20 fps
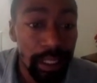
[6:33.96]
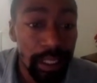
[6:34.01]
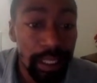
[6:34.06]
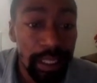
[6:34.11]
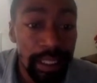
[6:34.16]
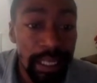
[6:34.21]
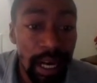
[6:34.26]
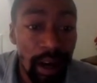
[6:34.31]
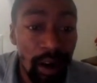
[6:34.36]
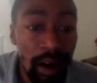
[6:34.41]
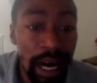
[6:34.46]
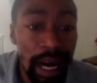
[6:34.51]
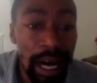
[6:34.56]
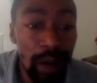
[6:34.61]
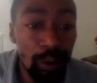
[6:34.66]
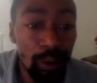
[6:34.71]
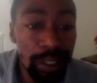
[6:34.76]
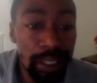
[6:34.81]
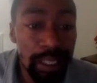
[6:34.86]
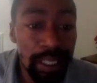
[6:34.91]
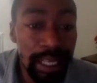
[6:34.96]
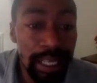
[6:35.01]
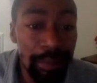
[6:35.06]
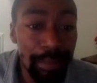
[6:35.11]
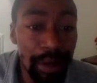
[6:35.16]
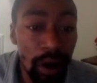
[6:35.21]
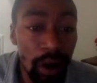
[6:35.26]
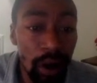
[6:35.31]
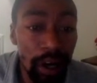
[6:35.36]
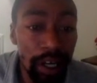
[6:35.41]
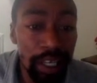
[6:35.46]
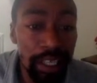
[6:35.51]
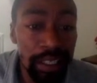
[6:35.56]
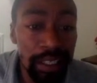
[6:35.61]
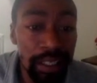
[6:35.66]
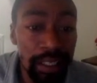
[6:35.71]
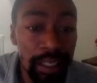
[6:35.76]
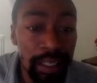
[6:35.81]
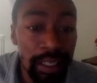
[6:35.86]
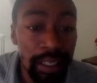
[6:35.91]
Now I would say to my
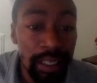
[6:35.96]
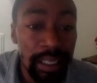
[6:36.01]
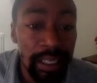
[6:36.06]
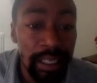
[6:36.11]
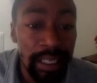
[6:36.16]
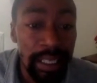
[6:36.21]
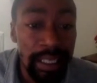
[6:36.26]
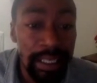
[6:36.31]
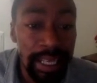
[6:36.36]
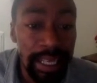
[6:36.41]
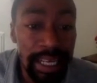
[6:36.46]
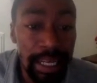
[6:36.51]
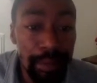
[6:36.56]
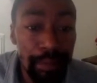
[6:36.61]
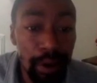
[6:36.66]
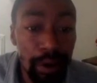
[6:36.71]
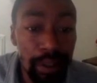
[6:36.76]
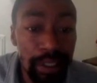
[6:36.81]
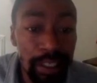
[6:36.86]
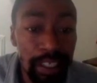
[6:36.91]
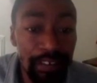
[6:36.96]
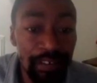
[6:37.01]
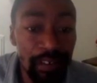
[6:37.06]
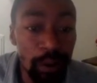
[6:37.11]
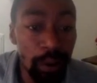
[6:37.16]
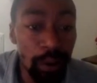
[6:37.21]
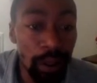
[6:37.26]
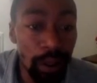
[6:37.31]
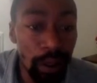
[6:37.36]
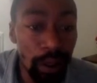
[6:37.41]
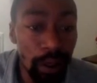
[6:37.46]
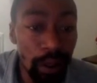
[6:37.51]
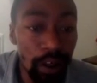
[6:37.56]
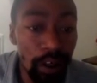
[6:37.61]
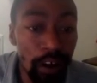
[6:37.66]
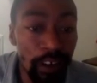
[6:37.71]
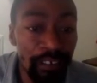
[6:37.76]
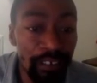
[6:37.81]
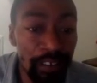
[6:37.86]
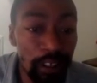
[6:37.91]
audience is any person that feels hurt
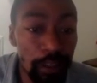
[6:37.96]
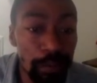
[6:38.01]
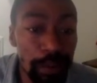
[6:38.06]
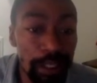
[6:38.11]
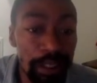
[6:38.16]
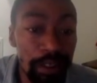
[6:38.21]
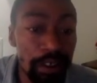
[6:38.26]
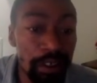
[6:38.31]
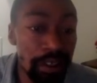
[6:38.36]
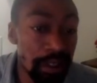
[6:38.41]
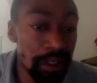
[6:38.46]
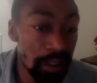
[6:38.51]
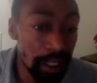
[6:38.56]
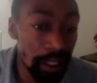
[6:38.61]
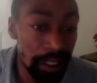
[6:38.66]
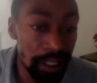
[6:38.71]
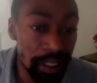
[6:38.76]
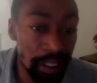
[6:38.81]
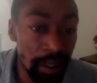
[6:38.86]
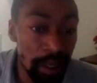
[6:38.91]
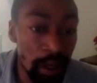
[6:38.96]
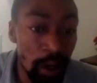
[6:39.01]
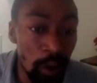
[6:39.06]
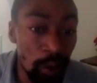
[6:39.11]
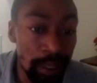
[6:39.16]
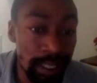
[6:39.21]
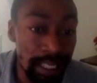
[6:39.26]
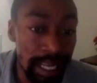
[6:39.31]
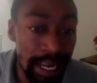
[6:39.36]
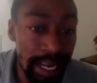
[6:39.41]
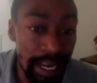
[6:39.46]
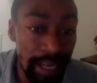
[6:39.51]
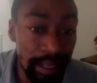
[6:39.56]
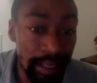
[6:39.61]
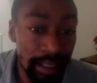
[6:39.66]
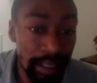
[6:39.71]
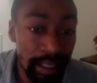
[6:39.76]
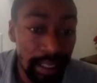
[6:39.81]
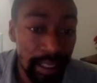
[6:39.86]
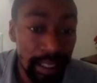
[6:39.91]
or feels misunderstood, Owens ad.
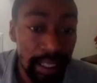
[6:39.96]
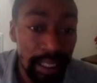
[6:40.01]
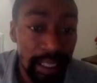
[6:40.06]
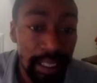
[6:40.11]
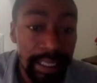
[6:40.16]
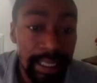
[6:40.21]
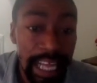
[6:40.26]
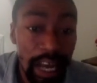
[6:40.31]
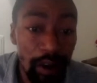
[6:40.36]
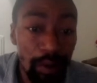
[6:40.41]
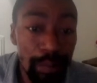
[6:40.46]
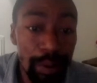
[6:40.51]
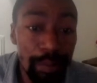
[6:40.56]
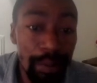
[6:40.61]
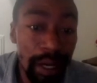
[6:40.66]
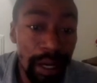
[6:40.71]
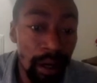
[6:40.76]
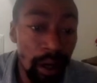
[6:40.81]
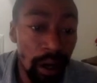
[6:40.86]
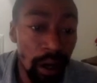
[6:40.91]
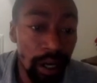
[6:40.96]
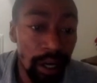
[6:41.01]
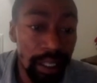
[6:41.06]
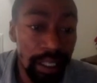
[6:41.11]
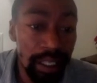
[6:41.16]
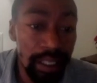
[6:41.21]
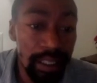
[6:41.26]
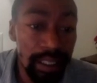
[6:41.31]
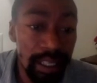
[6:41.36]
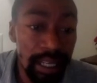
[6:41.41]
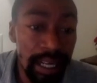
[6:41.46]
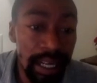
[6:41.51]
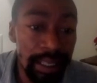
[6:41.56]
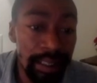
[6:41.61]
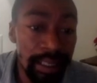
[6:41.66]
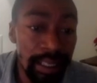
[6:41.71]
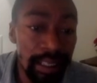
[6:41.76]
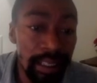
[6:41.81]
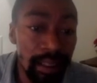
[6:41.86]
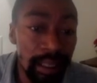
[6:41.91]
That would be my audience, and I
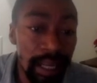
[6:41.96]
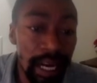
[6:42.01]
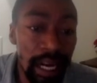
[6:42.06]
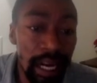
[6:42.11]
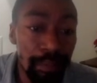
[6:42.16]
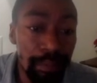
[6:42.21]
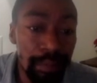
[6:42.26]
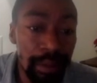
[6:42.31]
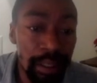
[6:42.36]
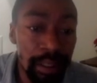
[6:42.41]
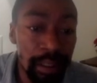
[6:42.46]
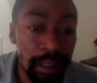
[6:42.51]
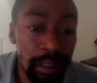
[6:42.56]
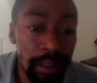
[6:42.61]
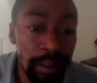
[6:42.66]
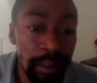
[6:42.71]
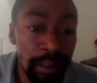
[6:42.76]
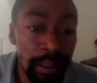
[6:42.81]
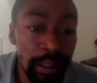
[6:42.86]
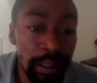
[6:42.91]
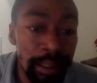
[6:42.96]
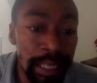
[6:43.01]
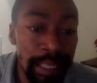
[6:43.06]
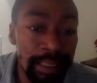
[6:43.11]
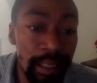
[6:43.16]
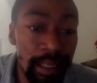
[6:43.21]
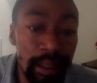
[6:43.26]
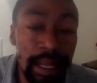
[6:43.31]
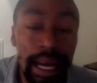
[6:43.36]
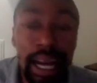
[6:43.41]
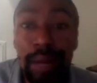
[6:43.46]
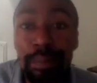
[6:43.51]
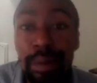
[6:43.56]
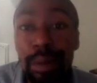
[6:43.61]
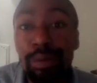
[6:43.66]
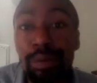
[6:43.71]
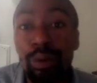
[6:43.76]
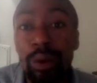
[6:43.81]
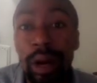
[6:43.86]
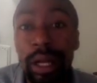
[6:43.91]
think that's a lot of
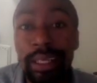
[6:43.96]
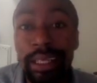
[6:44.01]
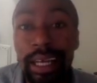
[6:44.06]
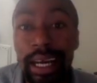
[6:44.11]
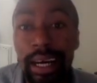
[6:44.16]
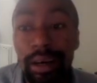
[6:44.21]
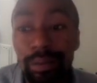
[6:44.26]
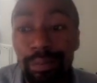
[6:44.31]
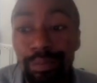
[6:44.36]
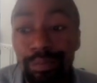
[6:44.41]
people right now.